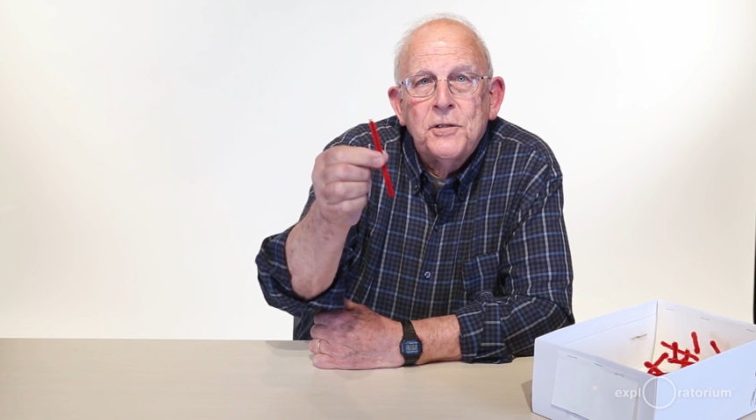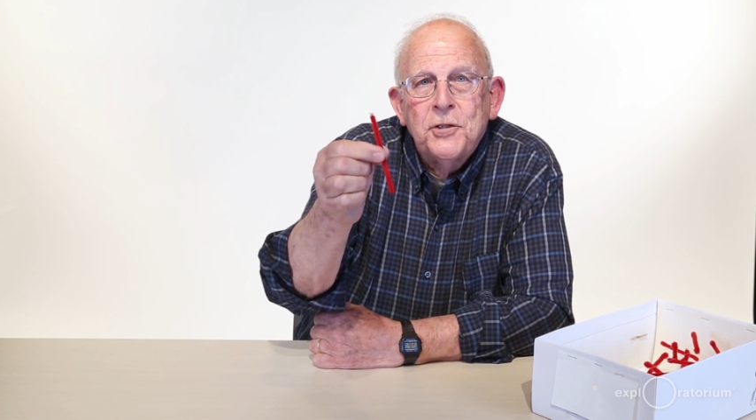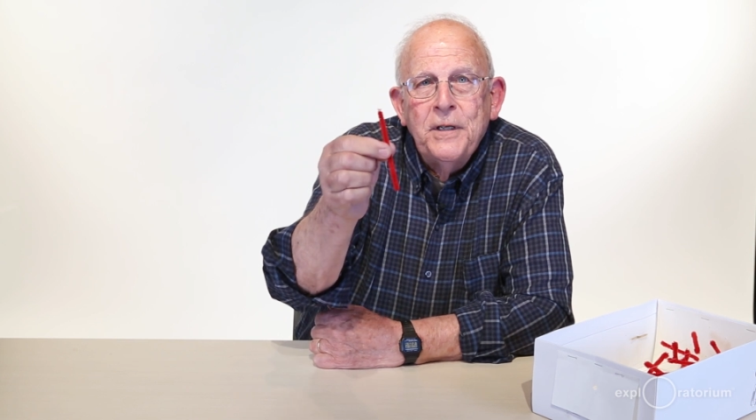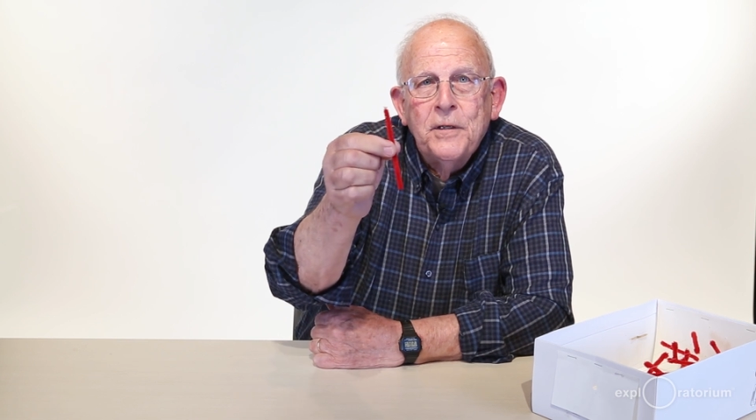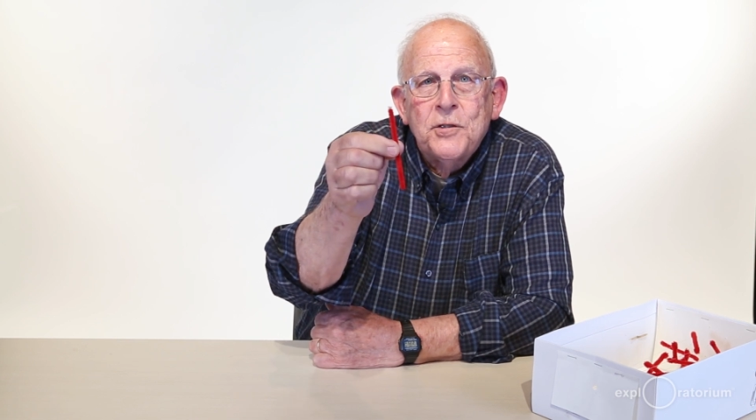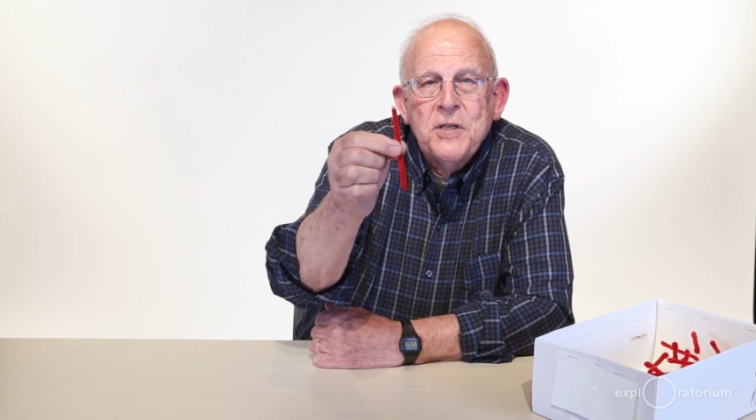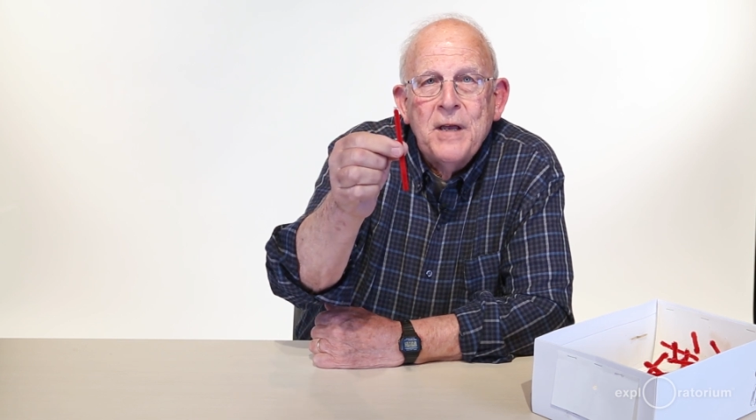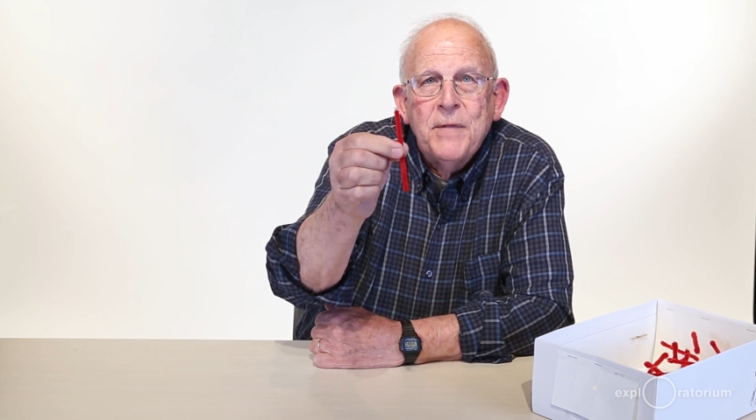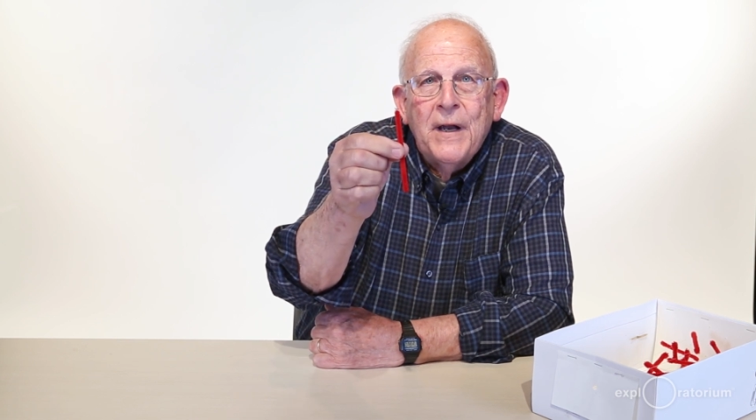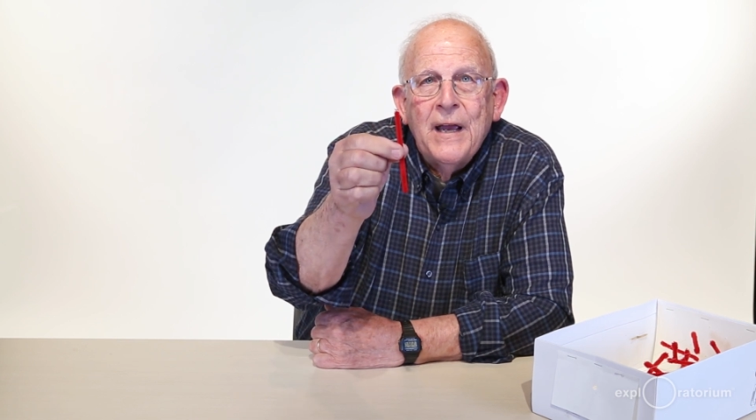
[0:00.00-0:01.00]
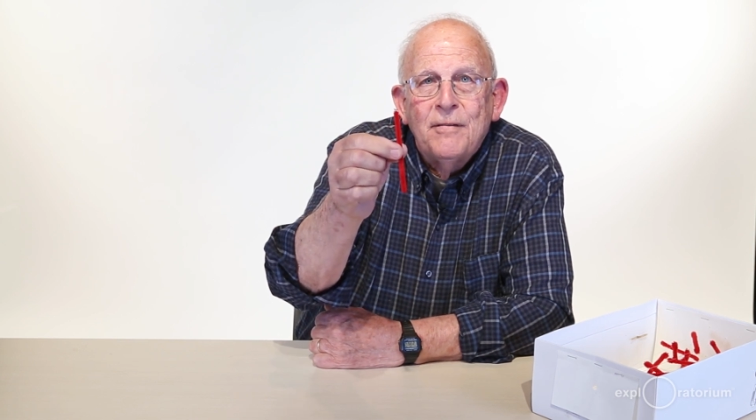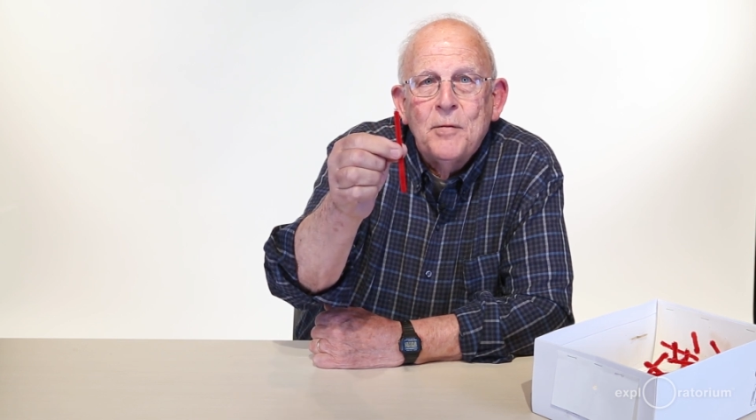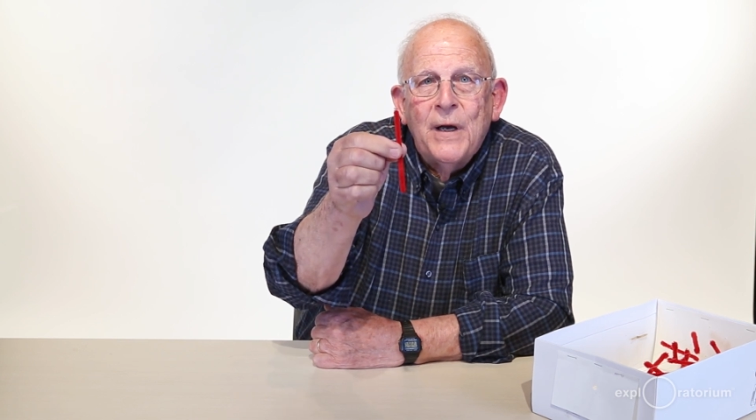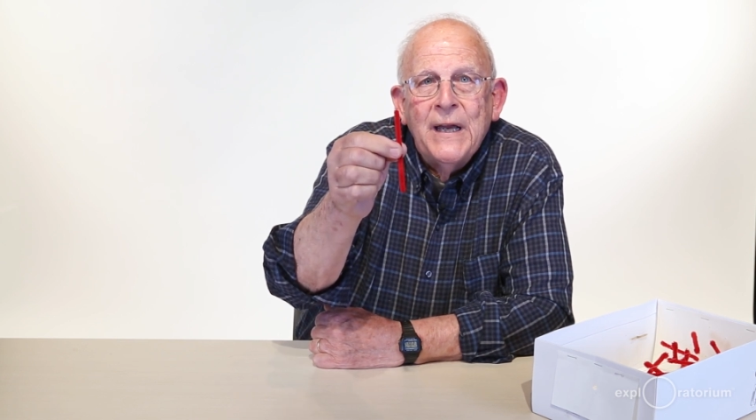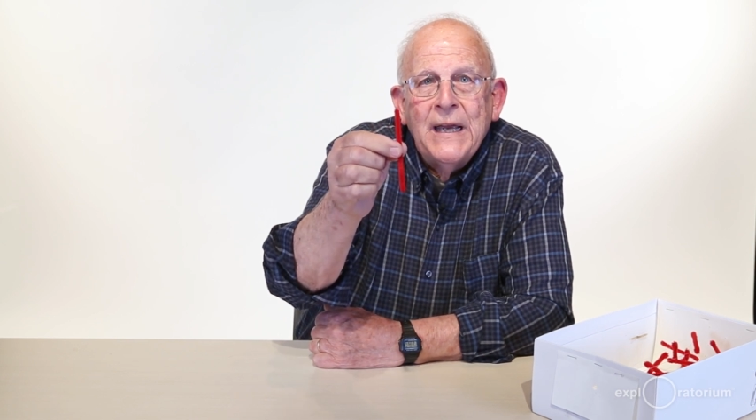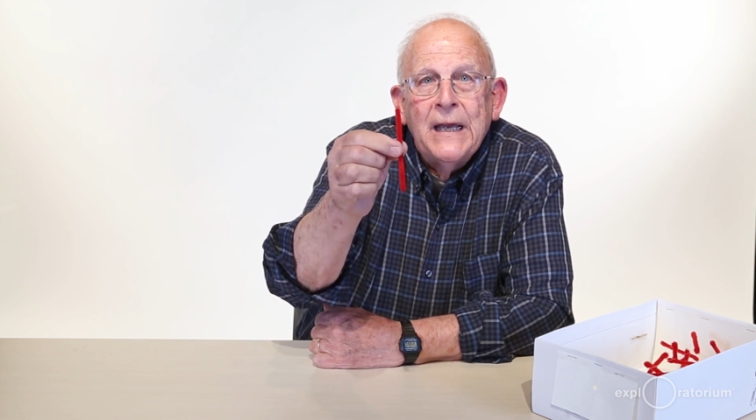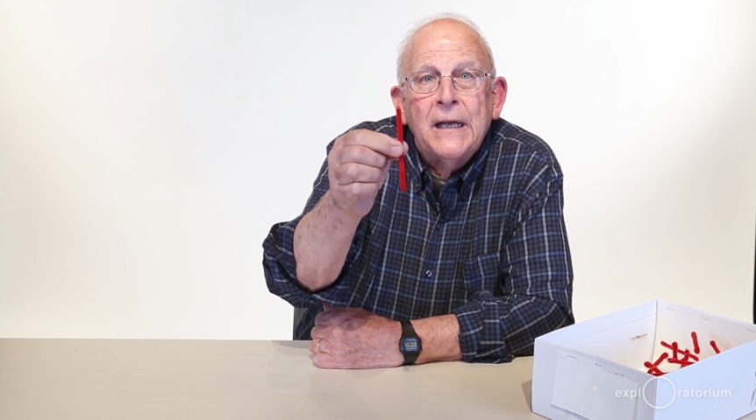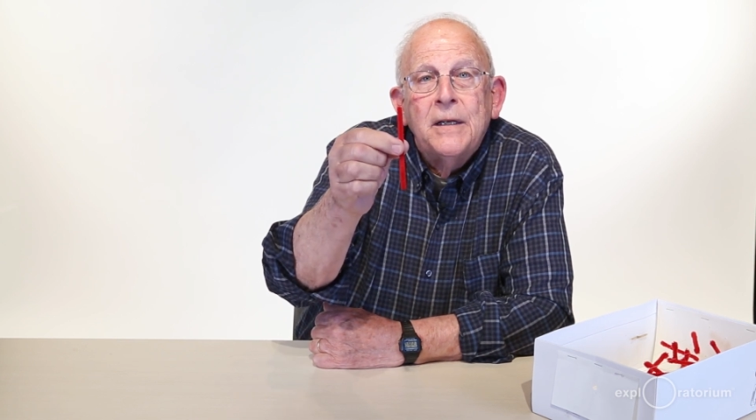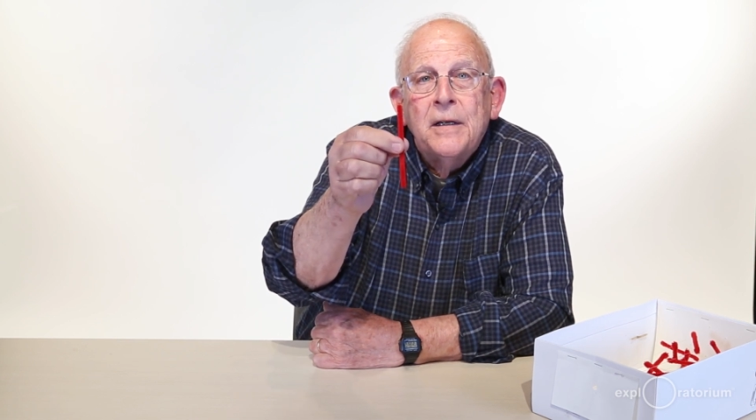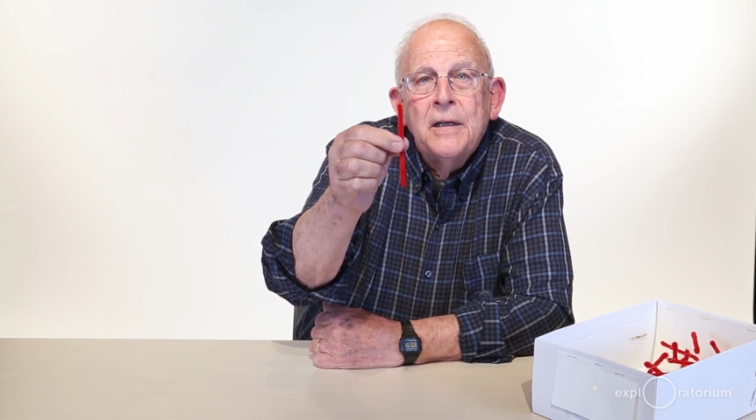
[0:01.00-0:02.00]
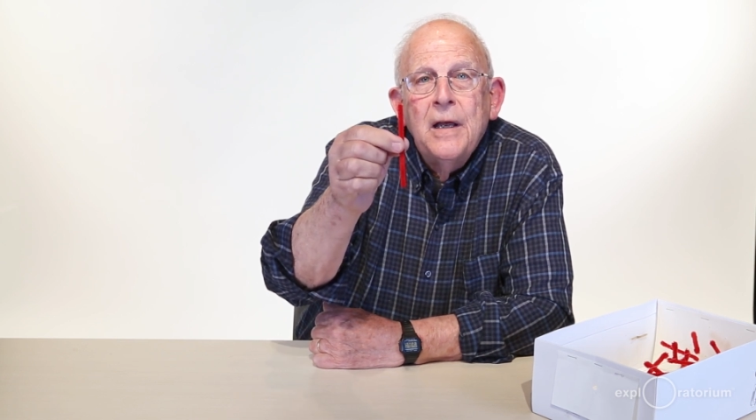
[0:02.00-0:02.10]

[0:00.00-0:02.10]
chenille stem that I have in my hand.